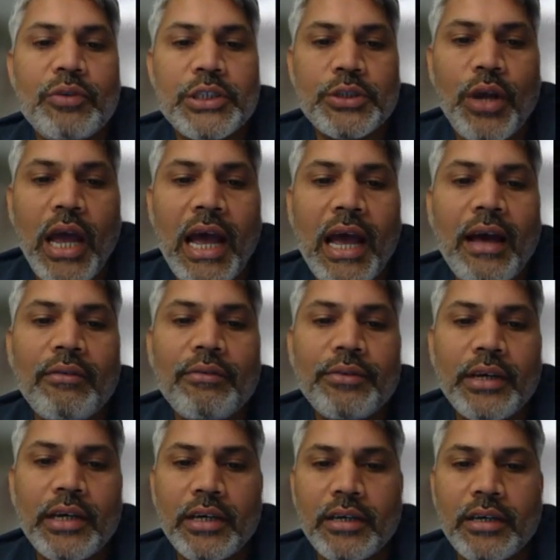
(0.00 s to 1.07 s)
which you
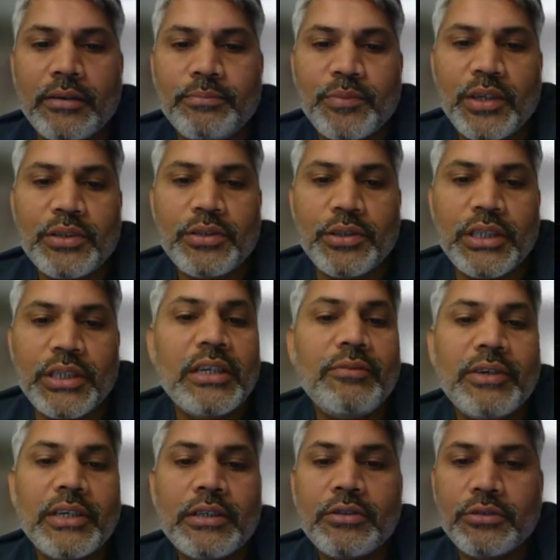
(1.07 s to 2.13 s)
have to
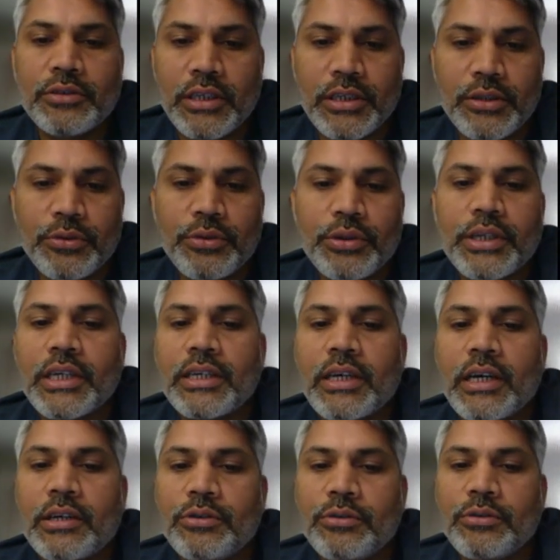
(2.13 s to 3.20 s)
deal with, to secure
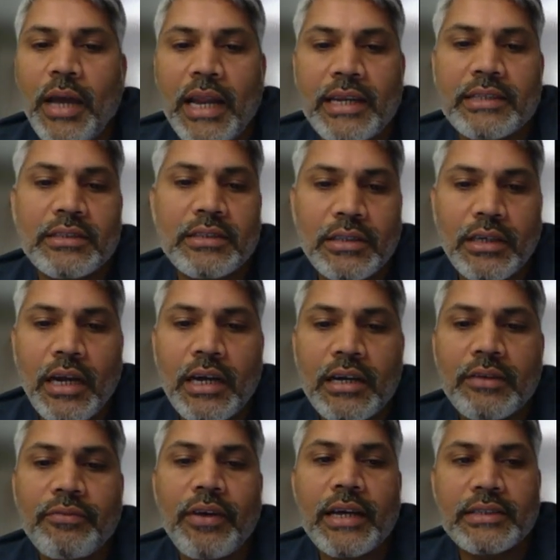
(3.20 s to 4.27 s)
data, to manage
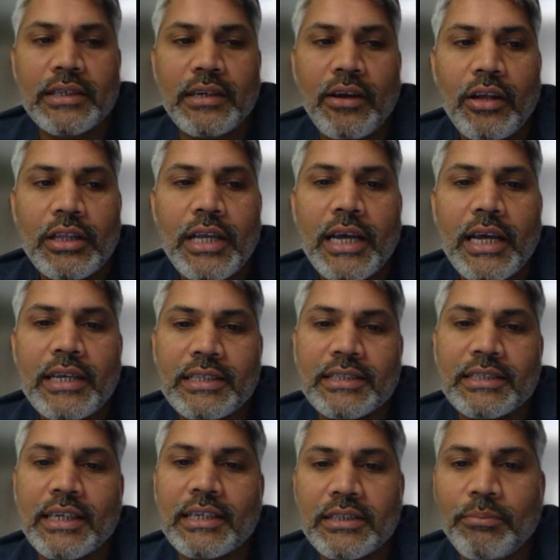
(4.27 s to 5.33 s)
the artifacts and all
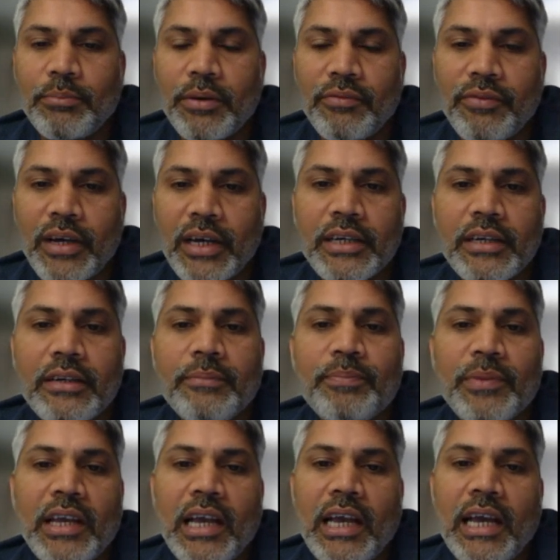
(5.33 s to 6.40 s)
that get
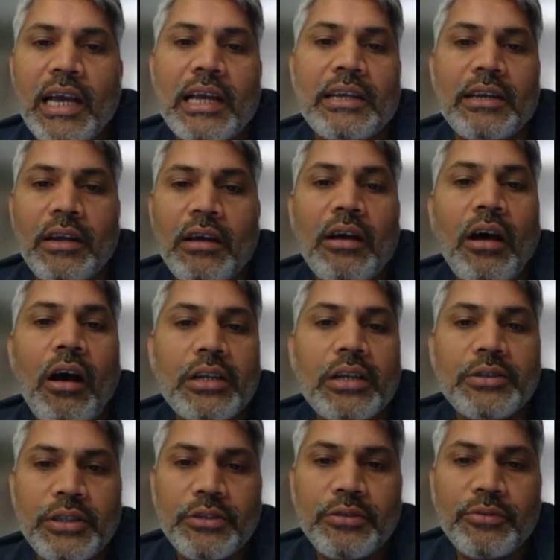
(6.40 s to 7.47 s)
simplified. And
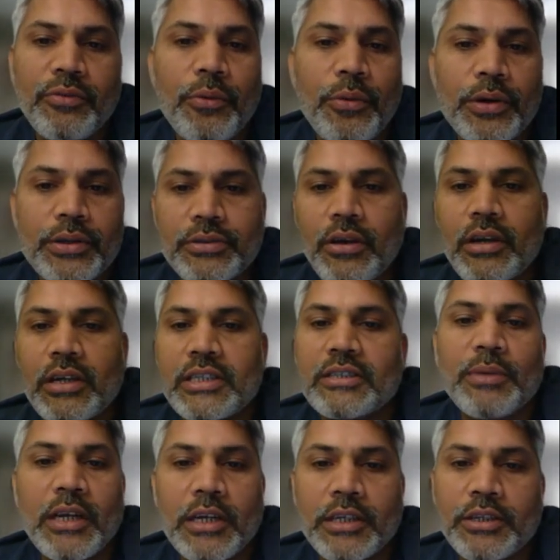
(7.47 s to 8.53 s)
all you need to focus
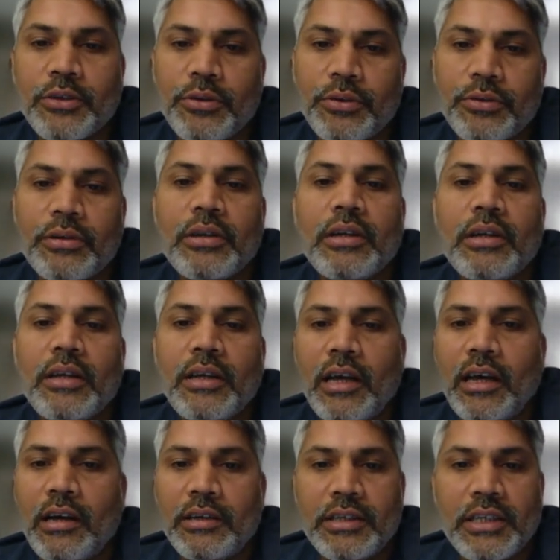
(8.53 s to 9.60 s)
on is building your
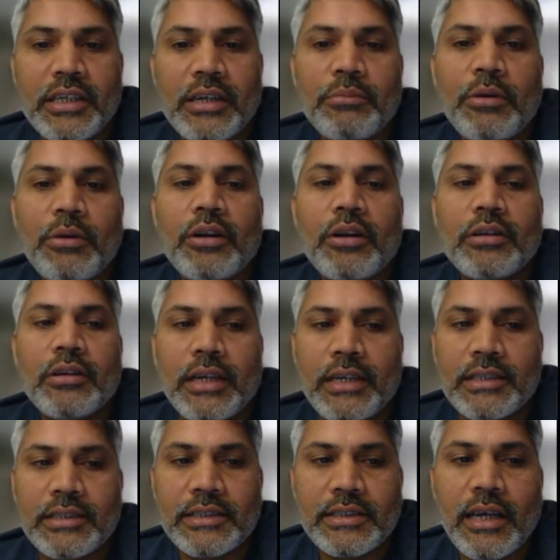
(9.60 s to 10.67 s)
data model and
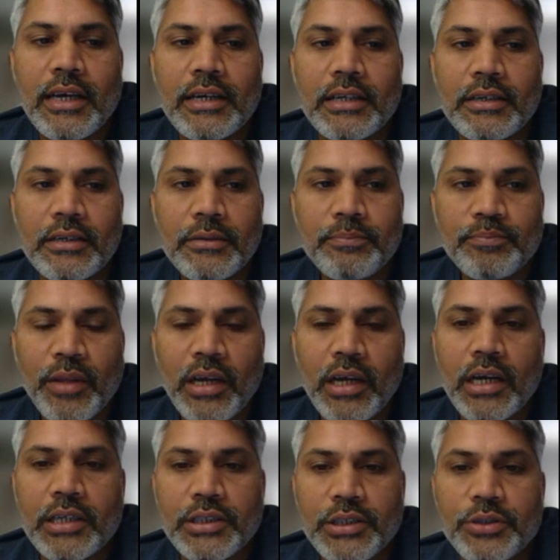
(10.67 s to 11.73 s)
insight
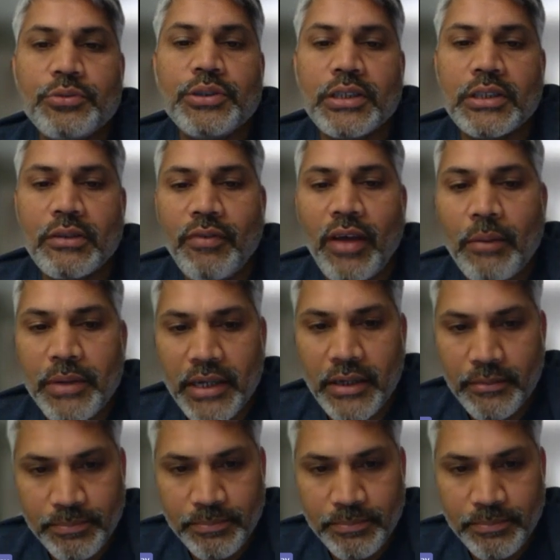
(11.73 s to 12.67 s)
using the Fabric.